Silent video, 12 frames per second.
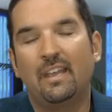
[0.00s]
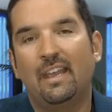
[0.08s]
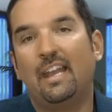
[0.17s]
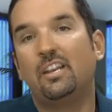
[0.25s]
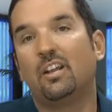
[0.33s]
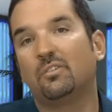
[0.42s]

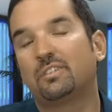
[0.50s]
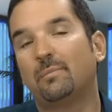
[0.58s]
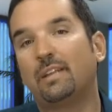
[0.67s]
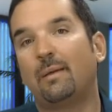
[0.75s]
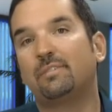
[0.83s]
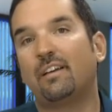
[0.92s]
And you know,
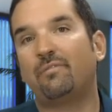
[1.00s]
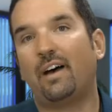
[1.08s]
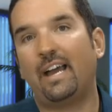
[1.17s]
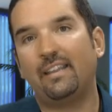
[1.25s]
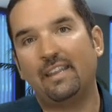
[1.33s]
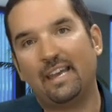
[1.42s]
sometimes I
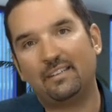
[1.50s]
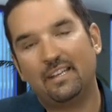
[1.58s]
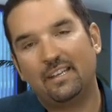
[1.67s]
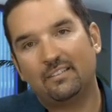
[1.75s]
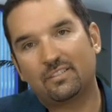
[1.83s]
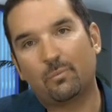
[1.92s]
find that
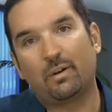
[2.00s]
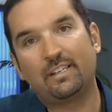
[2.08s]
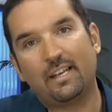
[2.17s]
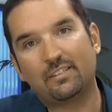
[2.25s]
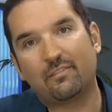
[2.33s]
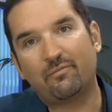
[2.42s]
someone
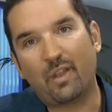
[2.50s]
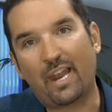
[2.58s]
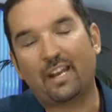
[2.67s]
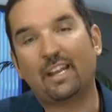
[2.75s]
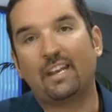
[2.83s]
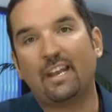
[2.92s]
doesn't fill
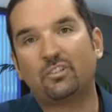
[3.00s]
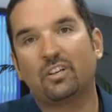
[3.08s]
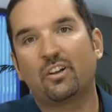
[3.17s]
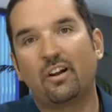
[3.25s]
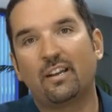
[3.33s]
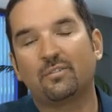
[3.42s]
out a
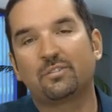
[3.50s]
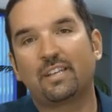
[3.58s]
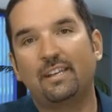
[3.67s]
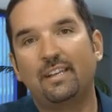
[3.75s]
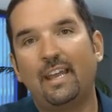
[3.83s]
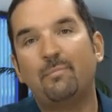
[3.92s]
connection card on
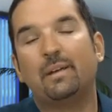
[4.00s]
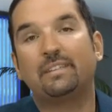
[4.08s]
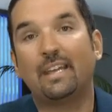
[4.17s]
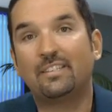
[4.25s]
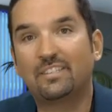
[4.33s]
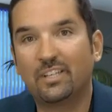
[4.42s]
Sunday, but
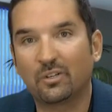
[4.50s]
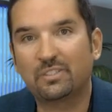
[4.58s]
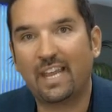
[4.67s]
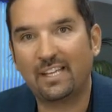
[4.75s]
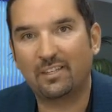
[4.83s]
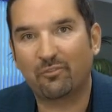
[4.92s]
they still
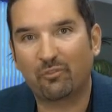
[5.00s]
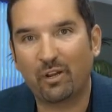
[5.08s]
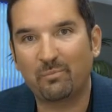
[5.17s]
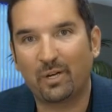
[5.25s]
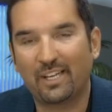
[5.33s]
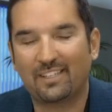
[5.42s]
take the
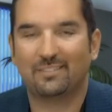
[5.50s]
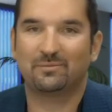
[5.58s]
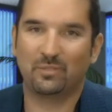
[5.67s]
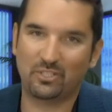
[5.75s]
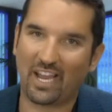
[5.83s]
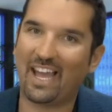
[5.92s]
free book,
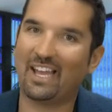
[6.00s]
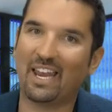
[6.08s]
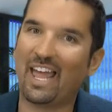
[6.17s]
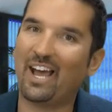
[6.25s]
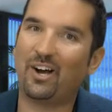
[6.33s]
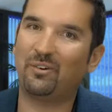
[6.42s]
which I
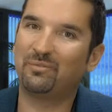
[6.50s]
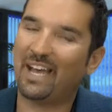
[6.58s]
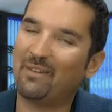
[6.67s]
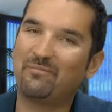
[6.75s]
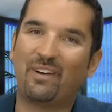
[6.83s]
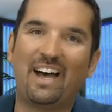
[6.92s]
allow.
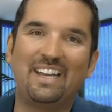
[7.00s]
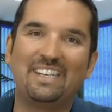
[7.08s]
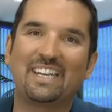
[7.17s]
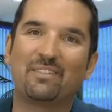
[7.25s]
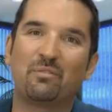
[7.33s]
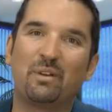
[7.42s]
I'm fine
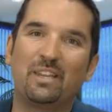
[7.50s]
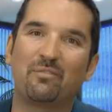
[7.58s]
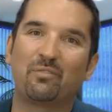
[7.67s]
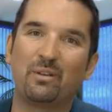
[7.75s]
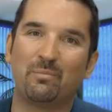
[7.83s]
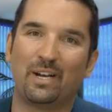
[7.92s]
to give away the
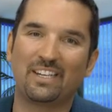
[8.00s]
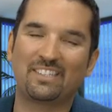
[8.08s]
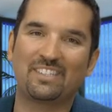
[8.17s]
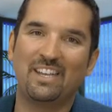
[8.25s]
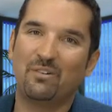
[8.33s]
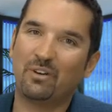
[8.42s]
free
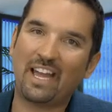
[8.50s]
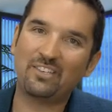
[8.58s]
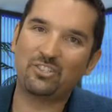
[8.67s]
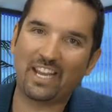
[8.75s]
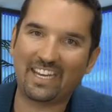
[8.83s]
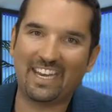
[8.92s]
books. We're not
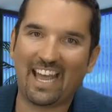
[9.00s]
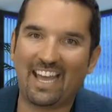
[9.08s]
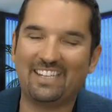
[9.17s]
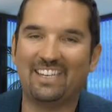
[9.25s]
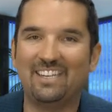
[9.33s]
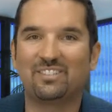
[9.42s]
checking
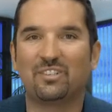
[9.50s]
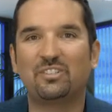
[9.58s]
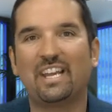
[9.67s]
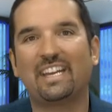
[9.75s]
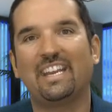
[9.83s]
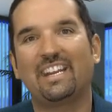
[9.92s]
IDs or
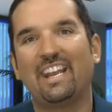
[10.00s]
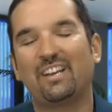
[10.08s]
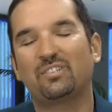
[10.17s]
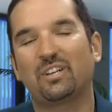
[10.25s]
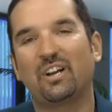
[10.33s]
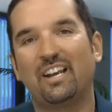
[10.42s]
checking
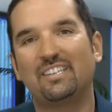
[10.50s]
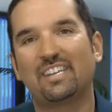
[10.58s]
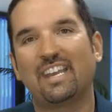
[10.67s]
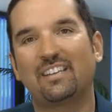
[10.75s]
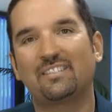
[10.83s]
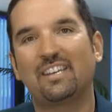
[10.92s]
connection cards
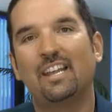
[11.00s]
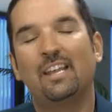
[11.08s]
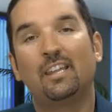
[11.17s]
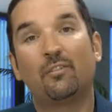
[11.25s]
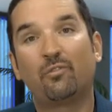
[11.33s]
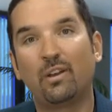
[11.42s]
against
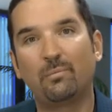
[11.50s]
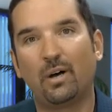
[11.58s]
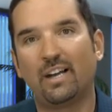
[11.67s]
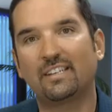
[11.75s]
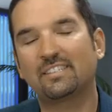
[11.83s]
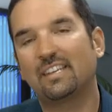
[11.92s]
the free
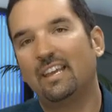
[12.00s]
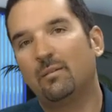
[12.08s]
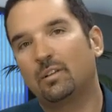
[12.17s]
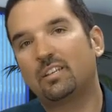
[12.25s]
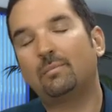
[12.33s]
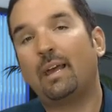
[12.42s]
books.
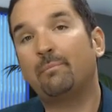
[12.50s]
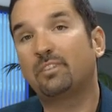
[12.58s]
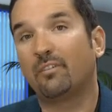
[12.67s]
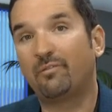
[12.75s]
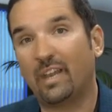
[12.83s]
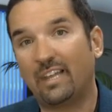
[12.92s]
But sometimes
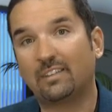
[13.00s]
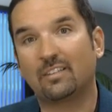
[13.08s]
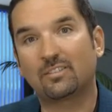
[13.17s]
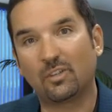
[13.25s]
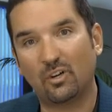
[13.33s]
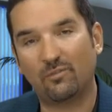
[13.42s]
they'll fill out the
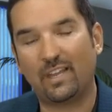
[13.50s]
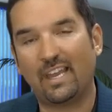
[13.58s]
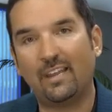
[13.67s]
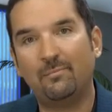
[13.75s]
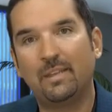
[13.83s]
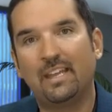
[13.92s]

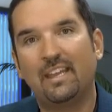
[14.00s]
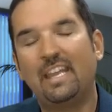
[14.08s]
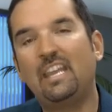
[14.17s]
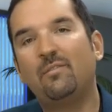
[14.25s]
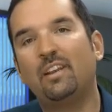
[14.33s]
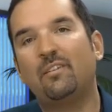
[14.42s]
survey,
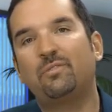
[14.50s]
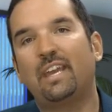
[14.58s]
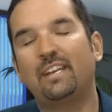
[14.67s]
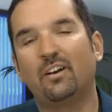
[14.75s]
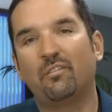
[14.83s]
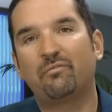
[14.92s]
even if
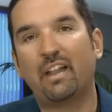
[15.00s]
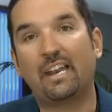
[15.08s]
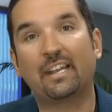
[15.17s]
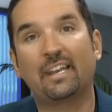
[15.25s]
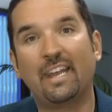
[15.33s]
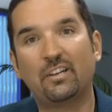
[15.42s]
they don't fill
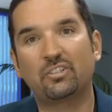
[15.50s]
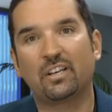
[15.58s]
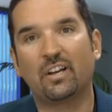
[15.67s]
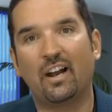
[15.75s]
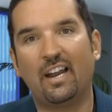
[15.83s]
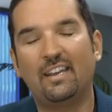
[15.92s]
out a
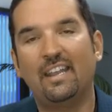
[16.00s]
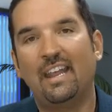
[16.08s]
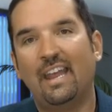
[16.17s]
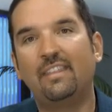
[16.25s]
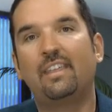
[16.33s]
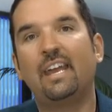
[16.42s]
connection card,
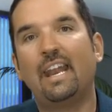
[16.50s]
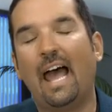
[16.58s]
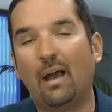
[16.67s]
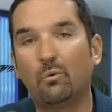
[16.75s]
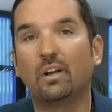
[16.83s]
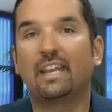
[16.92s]
and then
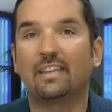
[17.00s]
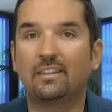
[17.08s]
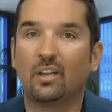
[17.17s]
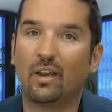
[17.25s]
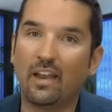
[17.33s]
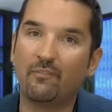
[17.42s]
I will get
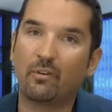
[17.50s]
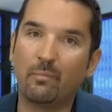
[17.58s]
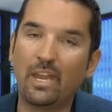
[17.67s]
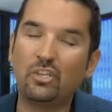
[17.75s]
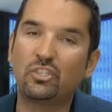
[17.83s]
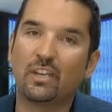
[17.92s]
their
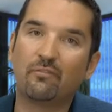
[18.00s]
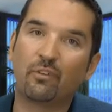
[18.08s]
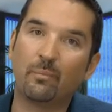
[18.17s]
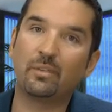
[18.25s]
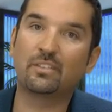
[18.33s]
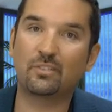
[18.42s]
information
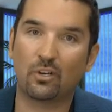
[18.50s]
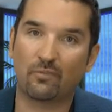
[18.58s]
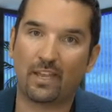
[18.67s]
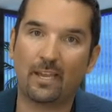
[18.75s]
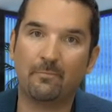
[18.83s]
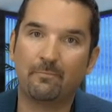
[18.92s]
from the
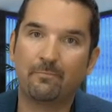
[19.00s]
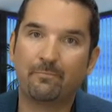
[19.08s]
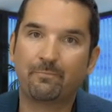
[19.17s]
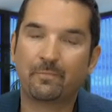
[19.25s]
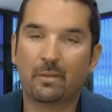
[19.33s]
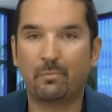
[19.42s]
survey.
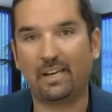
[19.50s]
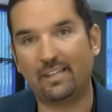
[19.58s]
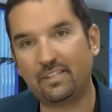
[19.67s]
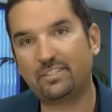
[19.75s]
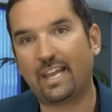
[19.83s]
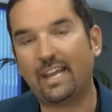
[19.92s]
But in
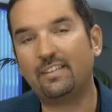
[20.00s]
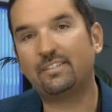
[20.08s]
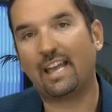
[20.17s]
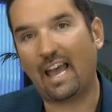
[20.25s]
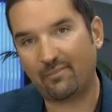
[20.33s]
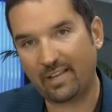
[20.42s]
this
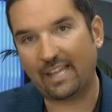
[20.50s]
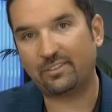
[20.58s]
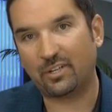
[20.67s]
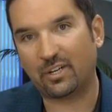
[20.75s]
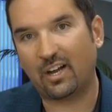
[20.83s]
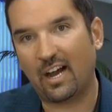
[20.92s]
case, I've got
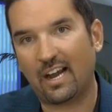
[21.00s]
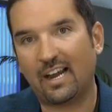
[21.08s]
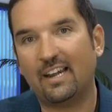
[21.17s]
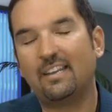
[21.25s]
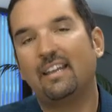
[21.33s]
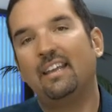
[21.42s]
their
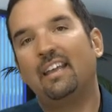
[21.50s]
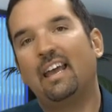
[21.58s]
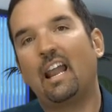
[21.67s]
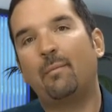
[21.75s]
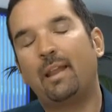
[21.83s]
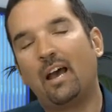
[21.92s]
card,
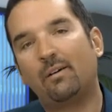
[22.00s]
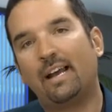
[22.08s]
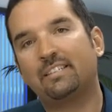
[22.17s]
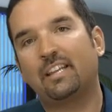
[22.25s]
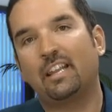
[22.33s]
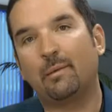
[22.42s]
and I'm now
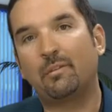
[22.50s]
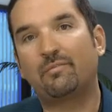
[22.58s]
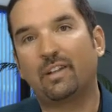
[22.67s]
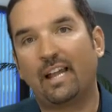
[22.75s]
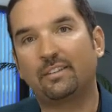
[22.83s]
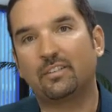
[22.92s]
asking them to
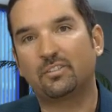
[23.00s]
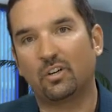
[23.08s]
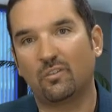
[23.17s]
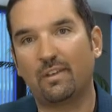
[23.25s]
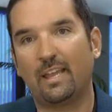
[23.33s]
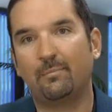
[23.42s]
fill out the
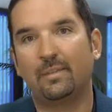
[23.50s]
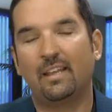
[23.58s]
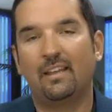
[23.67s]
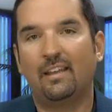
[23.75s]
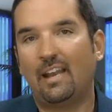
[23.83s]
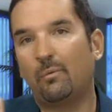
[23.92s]
survey.
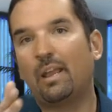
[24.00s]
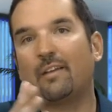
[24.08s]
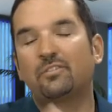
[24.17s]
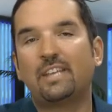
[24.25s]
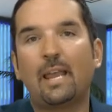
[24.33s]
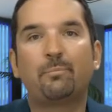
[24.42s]
Now, we
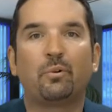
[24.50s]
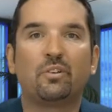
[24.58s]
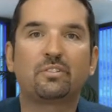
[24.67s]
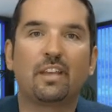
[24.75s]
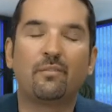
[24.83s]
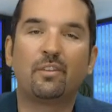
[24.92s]
have
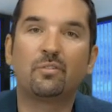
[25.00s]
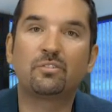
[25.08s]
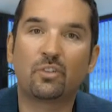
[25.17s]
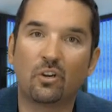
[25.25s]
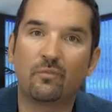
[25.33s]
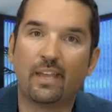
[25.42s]
samples of those
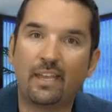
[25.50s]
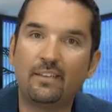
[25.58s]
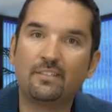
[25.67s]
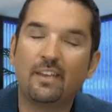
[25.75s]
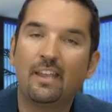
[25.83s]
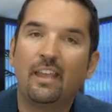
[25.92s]

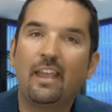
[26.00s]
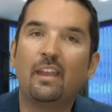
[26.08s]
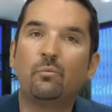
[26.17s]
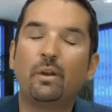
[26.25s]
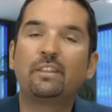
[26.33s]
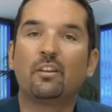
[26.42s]
surveys
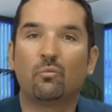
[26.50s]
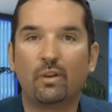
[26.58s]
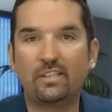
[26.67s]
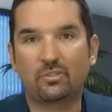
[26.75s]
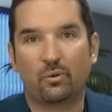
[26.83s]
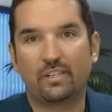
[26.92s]
in with the
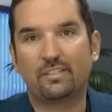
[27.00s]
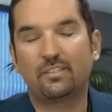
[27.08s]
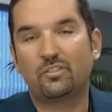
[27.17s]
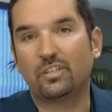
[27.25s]
resources.